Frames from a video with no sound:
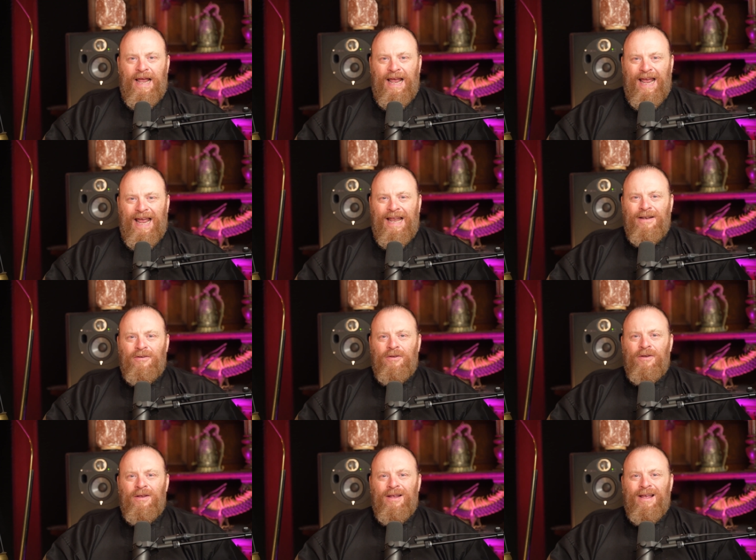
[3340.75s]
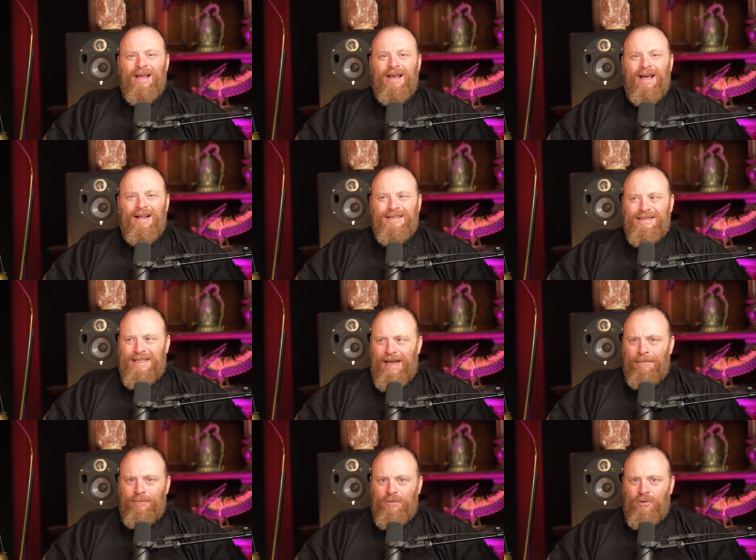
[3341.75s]
and
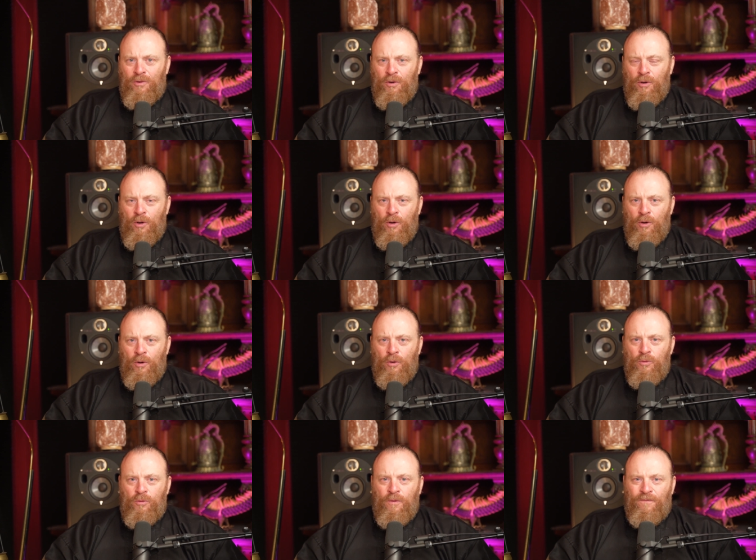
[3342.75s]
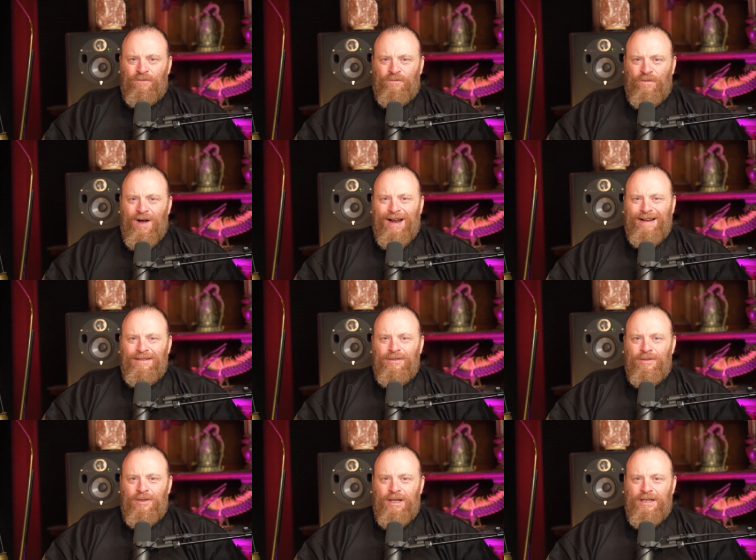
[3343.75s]
attempt to fight
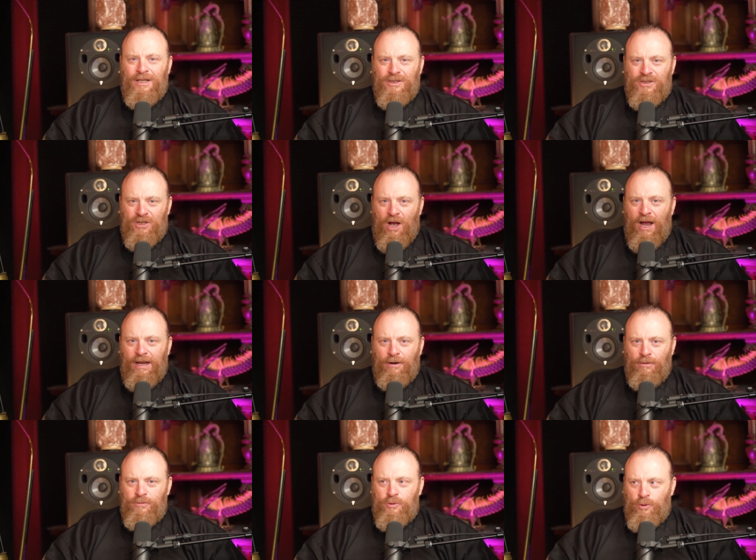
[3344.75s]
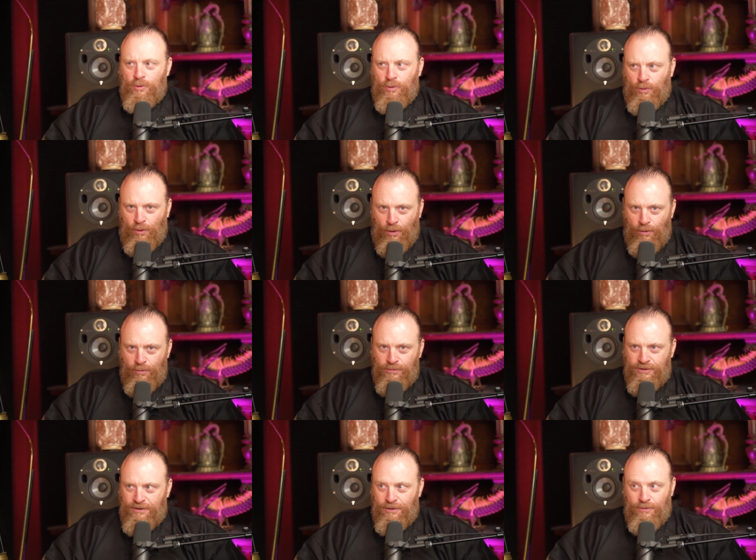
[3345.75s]
the desire to
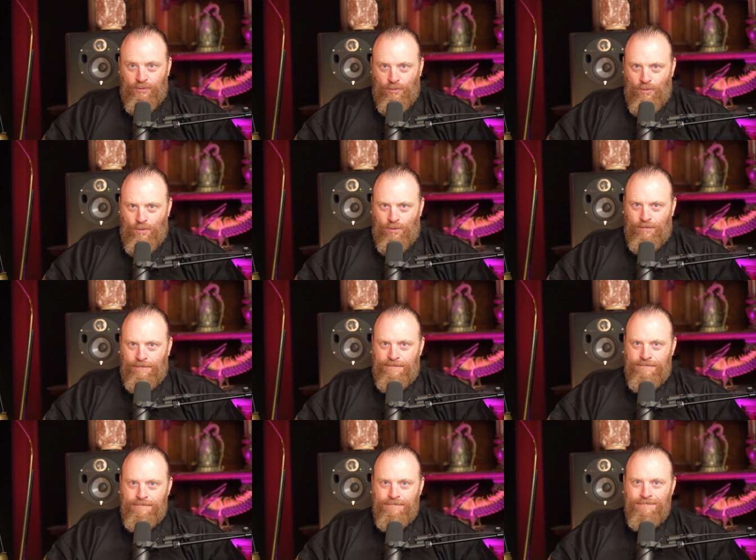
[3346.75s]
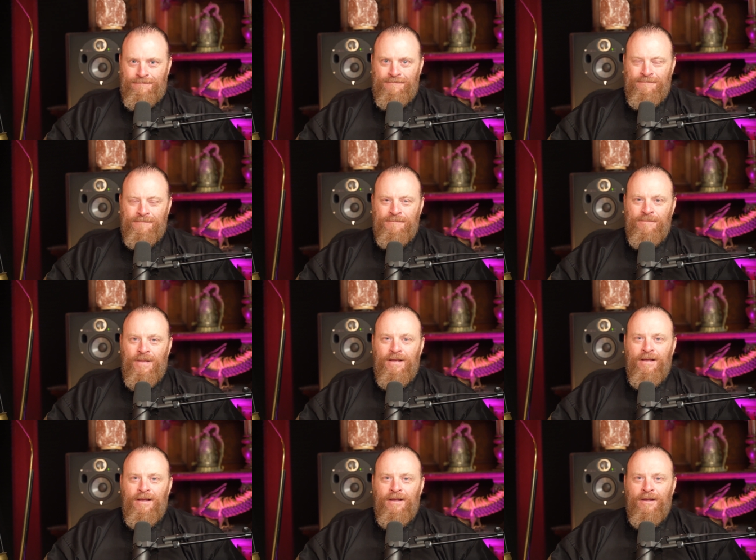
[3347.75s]
close the door. Mm-hmm.
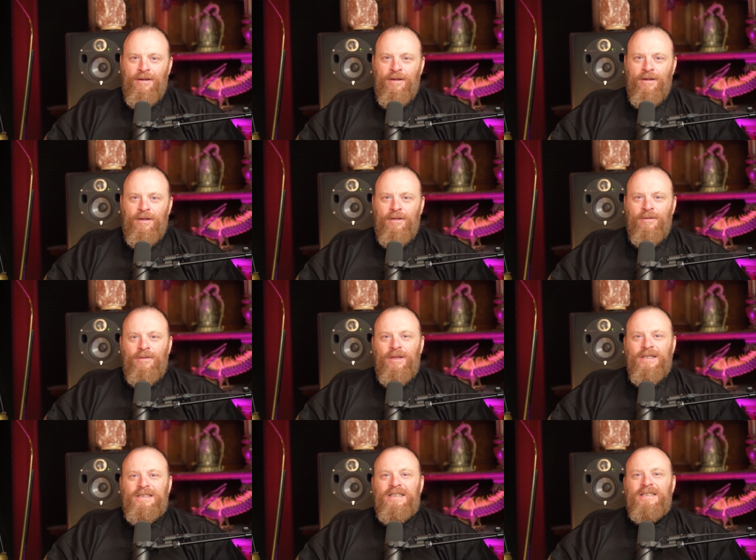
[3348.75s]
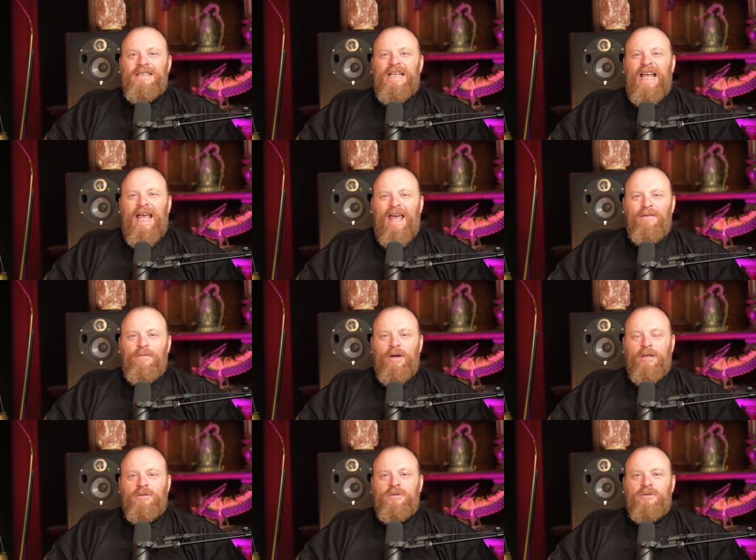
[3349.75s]
This is the
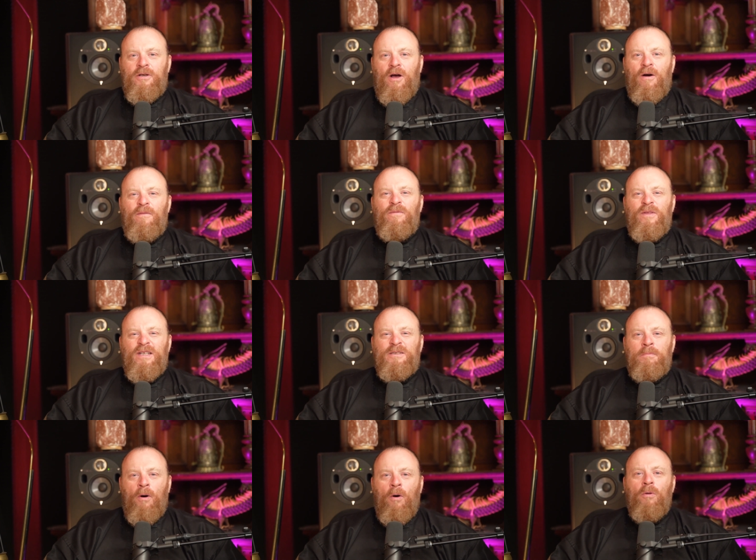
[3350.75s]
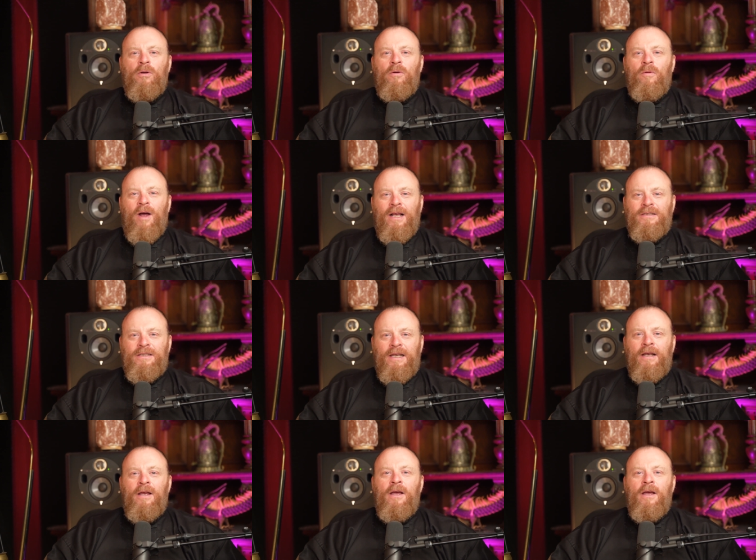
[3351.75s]
evidence of this polarizing